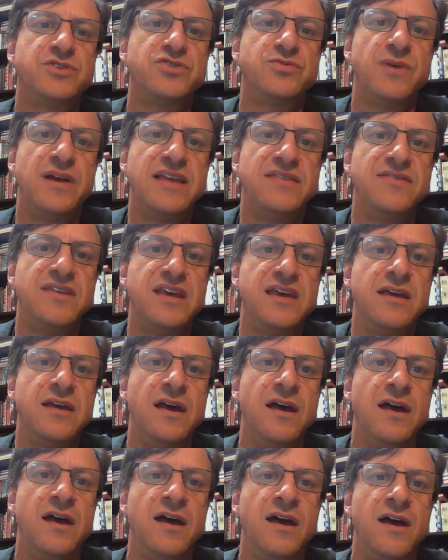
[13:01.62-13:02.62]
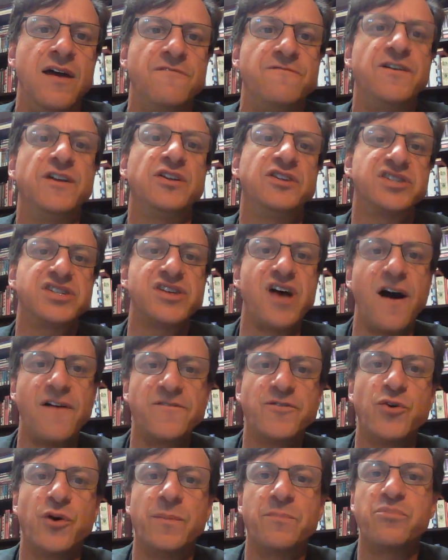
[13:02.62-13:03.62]
between the
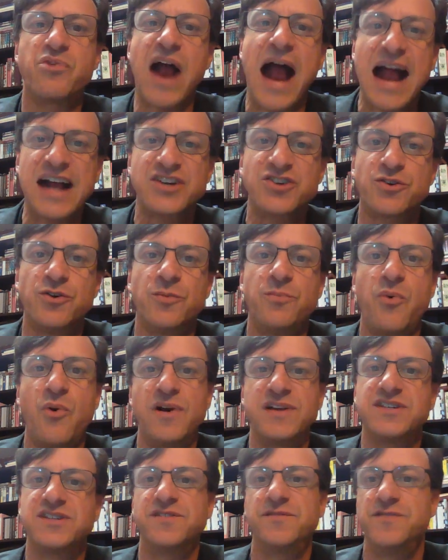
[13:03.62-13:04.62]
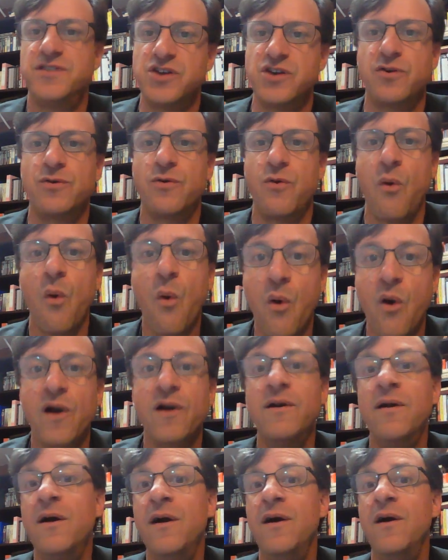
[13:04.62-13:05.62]
philosophical and practical points of view,
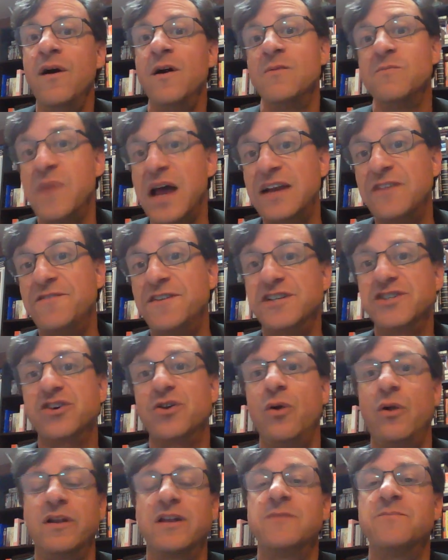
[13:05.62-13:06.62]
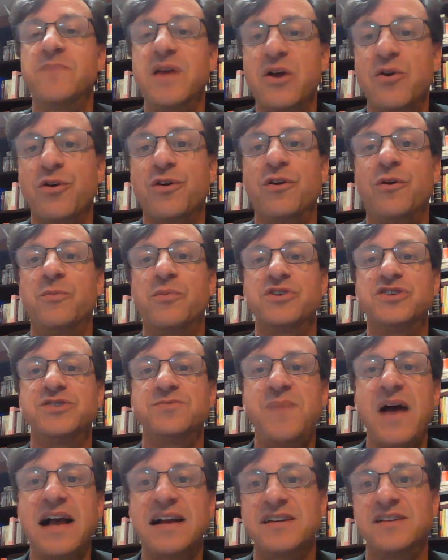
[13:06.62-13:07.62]
or metaphysical and empirical
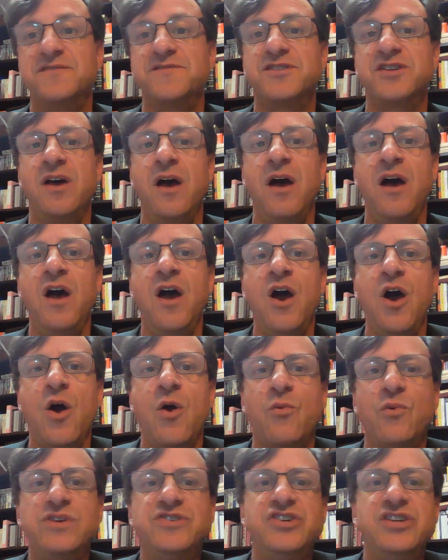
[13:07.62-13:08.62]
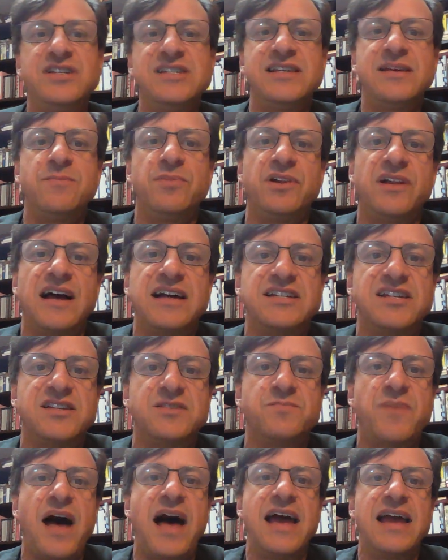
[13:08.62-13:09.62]
perspectives, which he
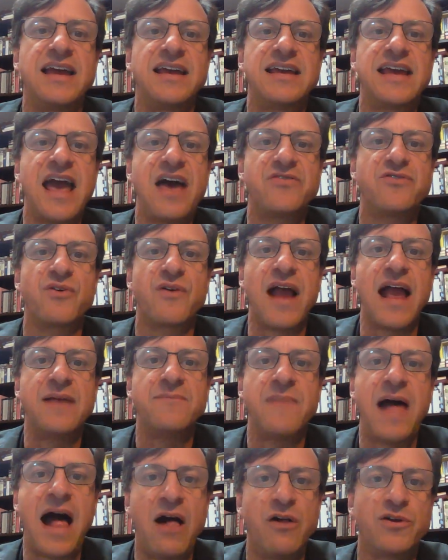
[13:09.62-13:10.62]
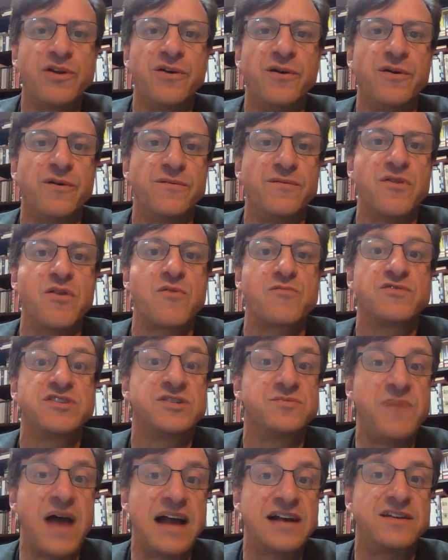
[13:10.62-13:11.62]
symbolizes by Kether and Malkut,
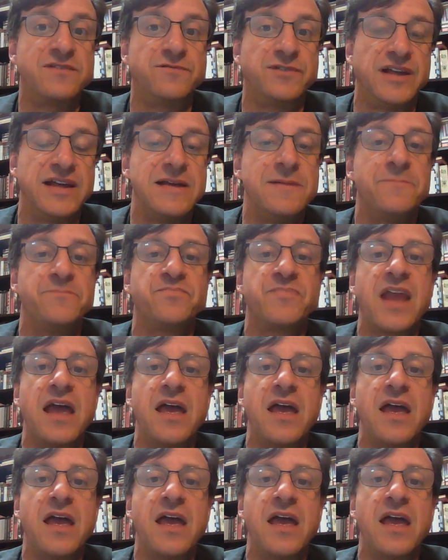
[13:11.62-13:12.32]
respectively,